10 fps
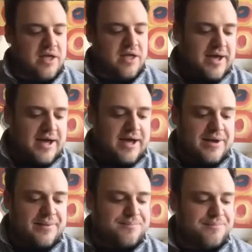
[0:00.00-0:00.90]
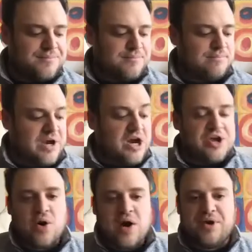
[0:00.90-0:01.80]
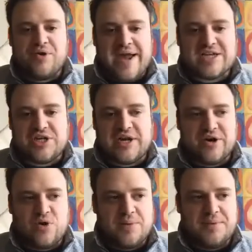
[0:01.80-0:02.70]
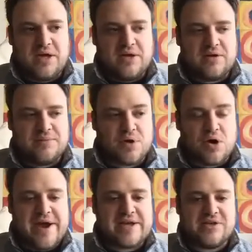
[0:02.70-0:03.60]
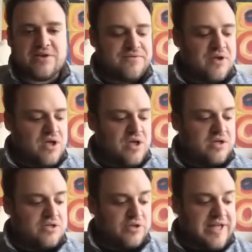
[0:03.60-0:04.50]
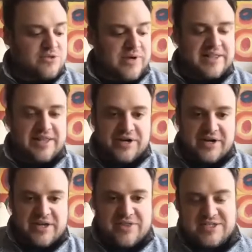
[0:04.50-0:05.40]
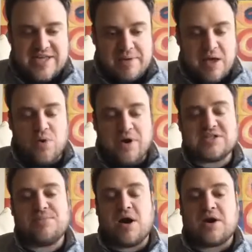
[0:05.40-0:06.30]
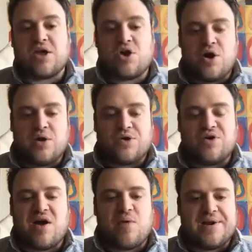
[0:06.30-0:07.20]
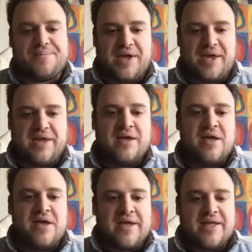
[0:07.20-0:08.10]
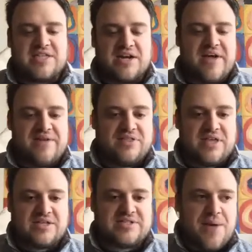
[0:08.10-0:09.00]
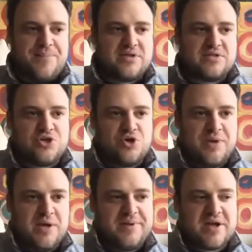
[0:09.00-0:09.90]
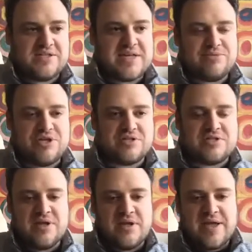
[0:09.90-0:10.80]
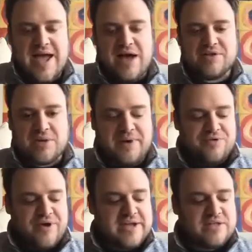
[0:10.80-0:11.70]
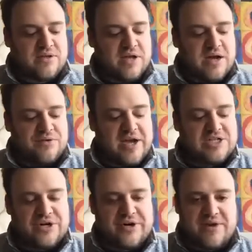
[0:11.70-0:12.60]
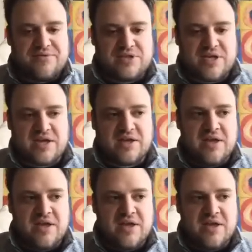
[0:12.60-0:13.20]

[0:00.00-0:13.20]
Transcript: But you don't want to be reactionary. You want to be proactive. So that's what I literally did this time. Like, where is the market going? Where do I want to be? Instead of having things happen to me because I'm just out there being reactionary to everything.